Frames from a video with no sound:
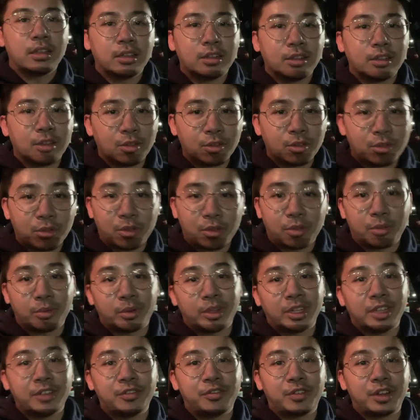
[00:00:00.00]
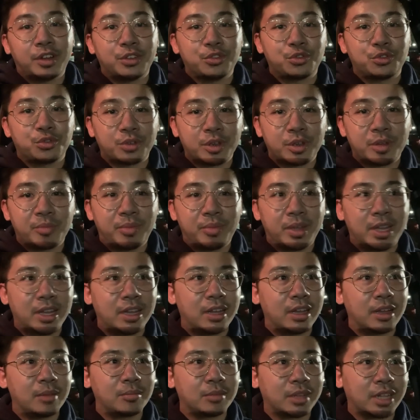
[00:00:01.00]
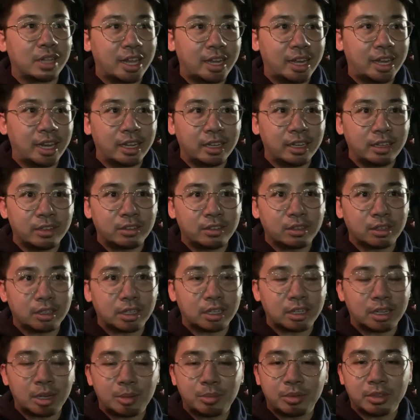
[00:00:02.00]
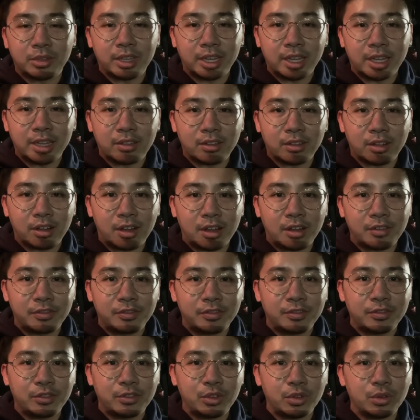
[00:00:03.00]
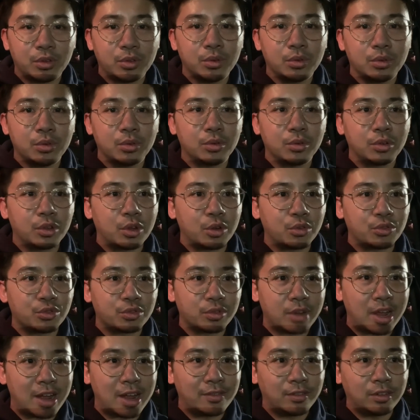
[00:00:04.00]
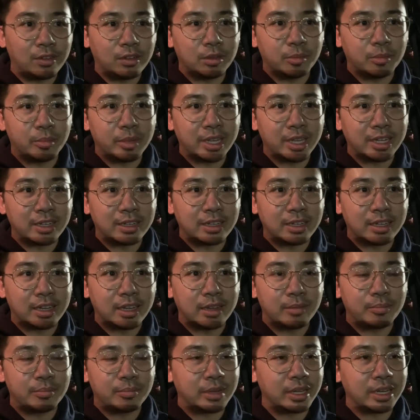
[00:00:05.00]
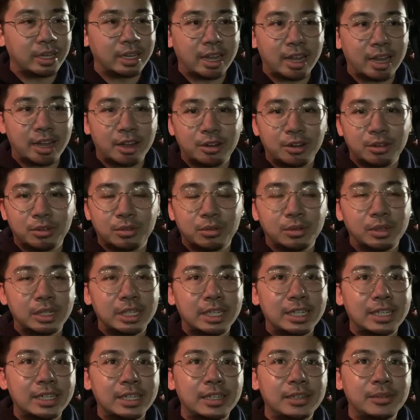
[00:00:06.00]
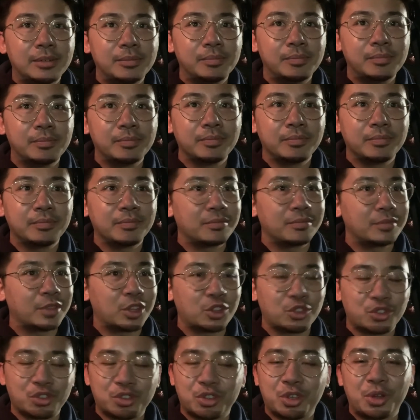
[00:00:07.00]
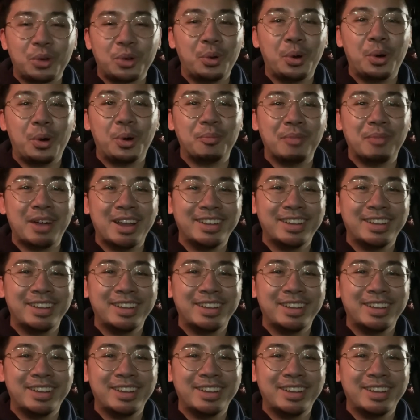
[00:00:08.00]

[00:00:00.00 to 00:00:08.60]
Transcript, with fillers: This was a really fun trip. I'm glad I took a couple days off to go travel a bit, but now let's just go home.